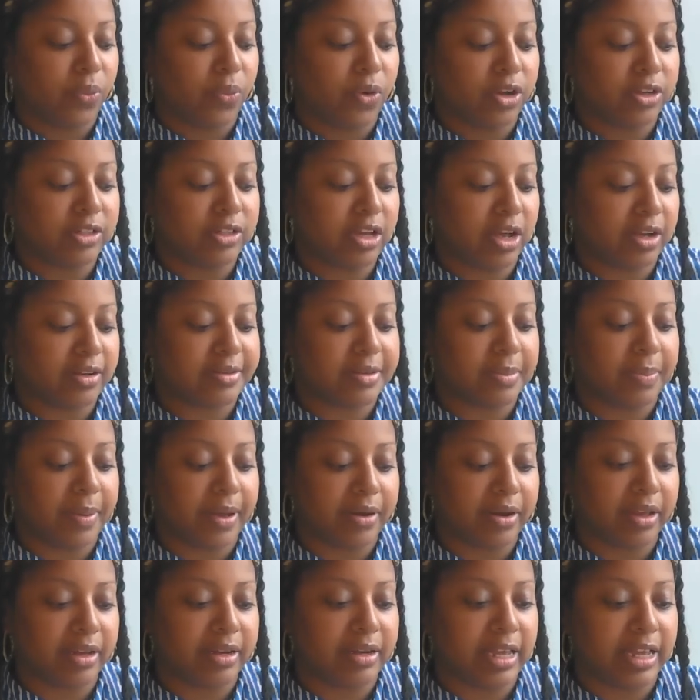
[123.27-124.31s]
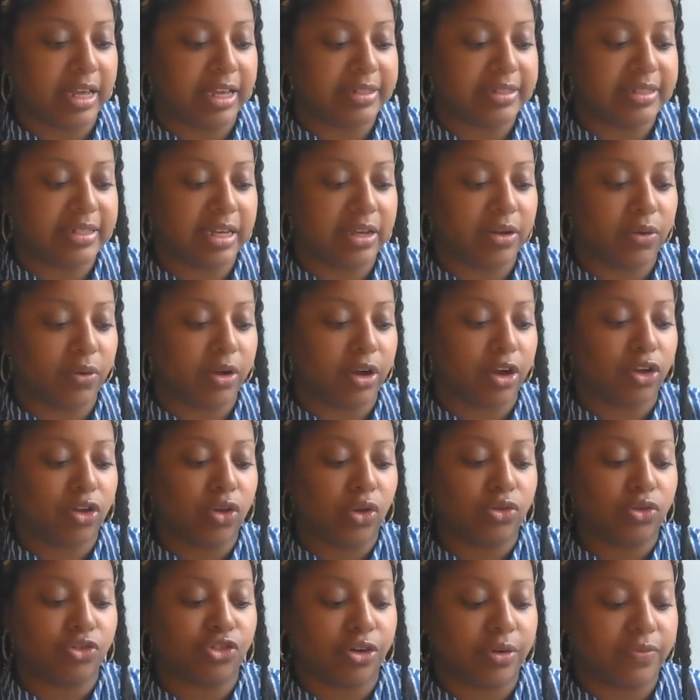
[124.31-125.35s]
The world talks about an ending or a
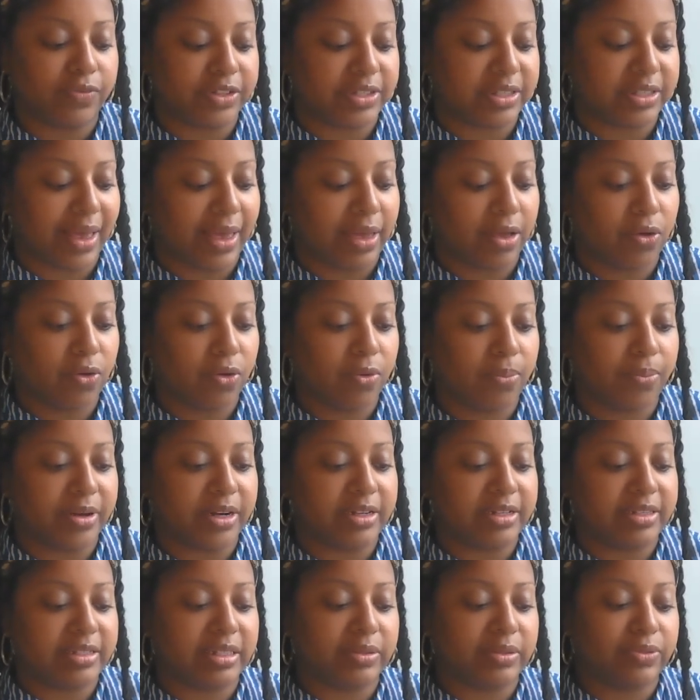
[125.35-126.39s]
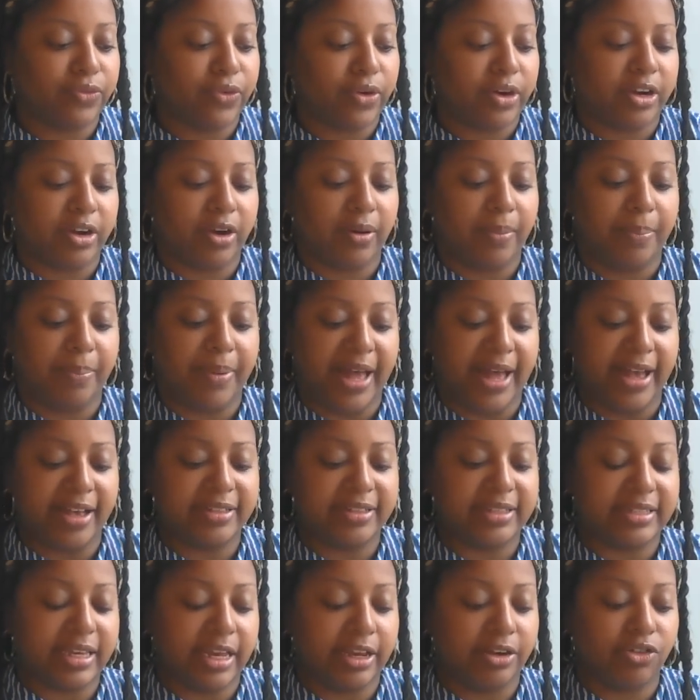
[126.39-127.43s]
closure of a cycle, but it's for your
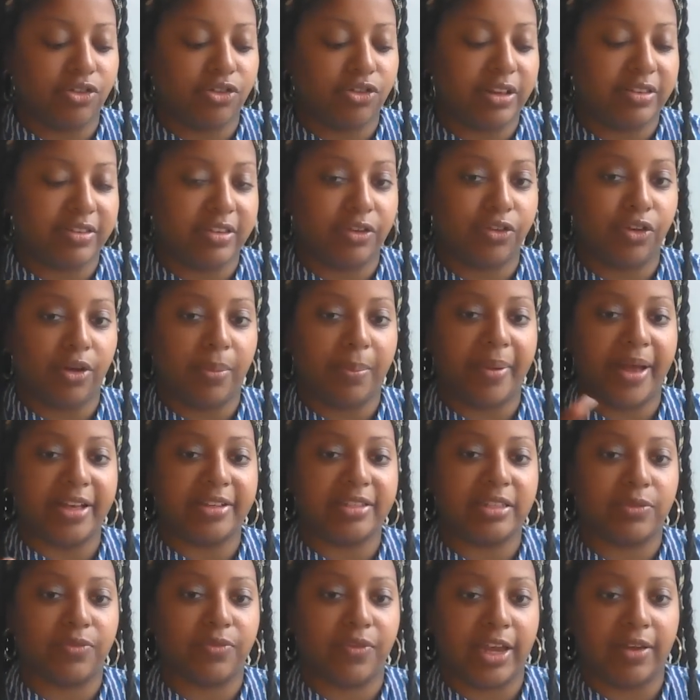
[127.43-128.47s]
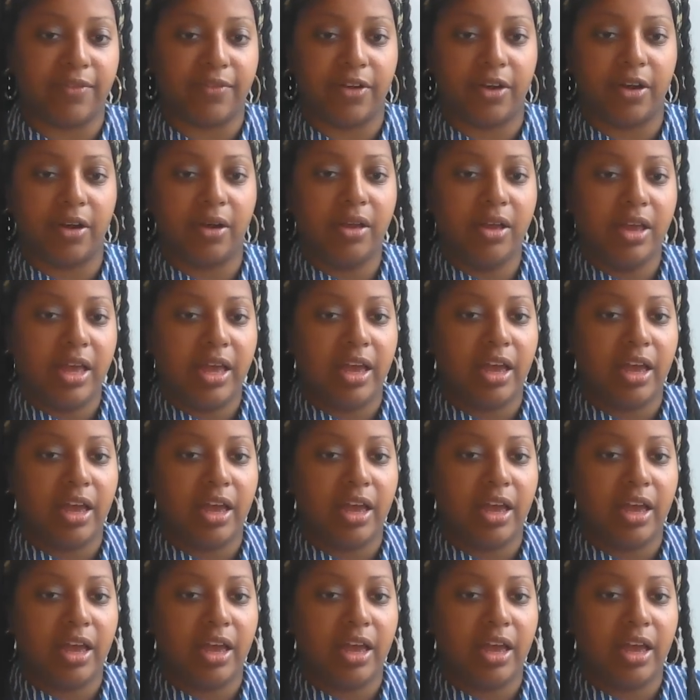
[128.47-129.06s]
best and it's in your best favor.